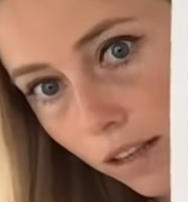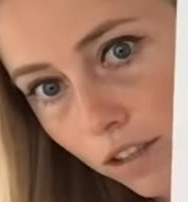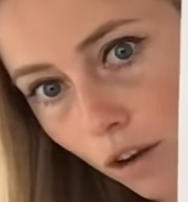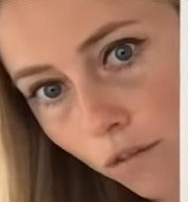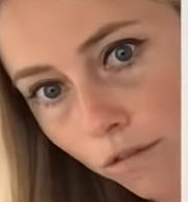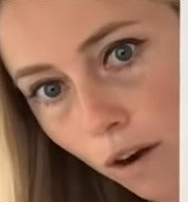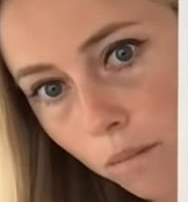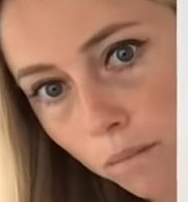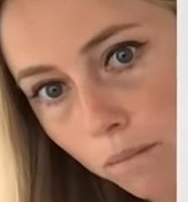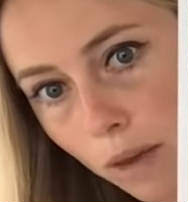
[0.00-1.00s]
So
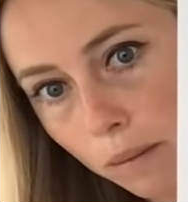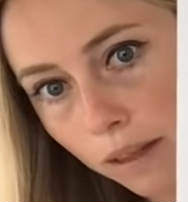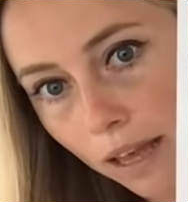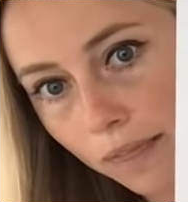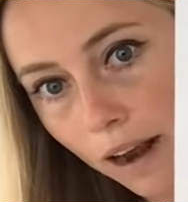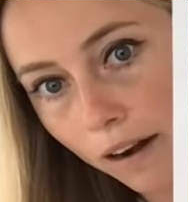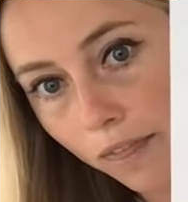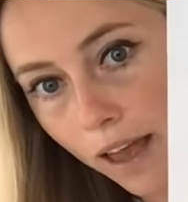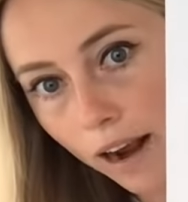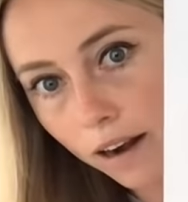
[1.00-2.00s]
from maybe like there to
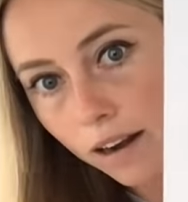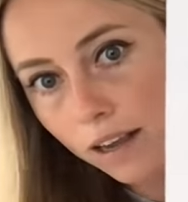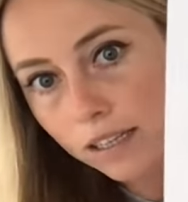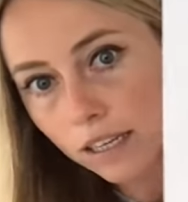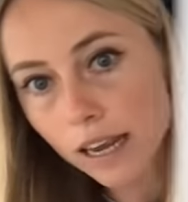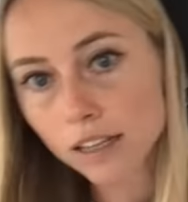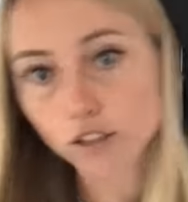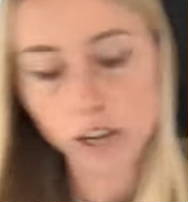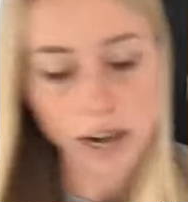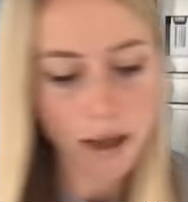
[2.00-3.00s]
there to get
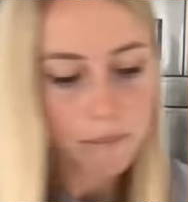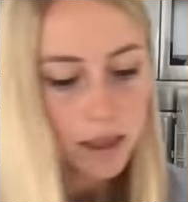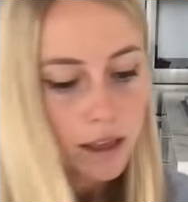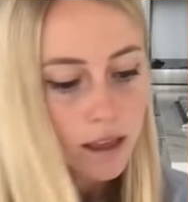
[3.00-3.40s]
straight up.